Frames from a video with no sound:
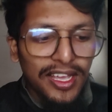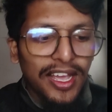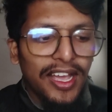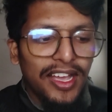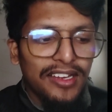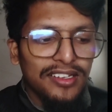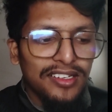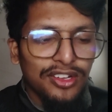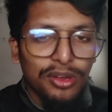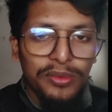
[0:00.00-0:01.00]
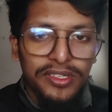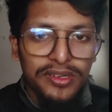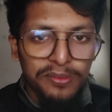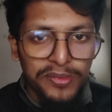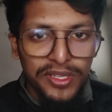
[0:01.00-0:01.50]
and comment
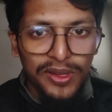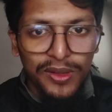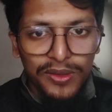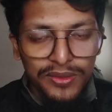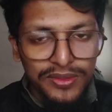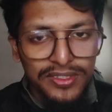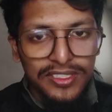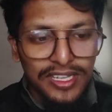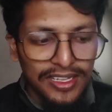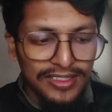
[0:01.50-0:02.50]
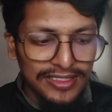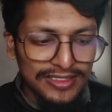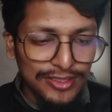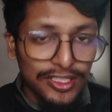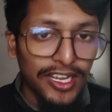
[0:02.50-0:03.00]
below,
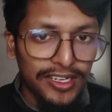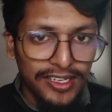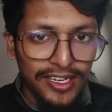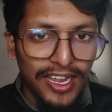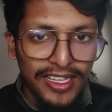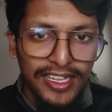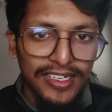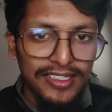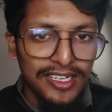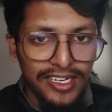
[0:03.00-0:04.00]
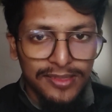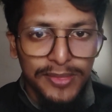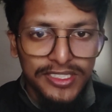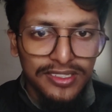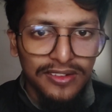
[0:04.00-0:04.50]
so that I can correct
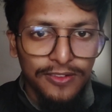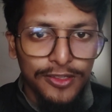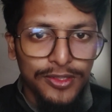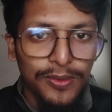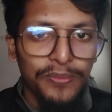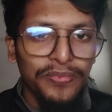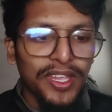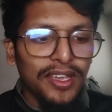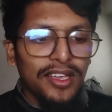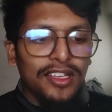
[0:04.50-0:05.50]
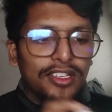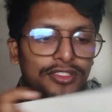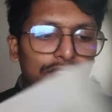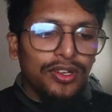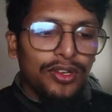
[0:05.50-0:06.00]
myself also.
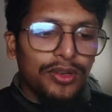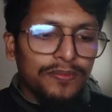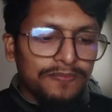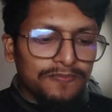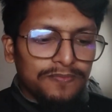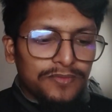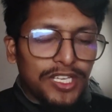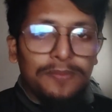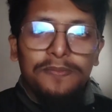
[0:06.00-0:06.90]
So yeah,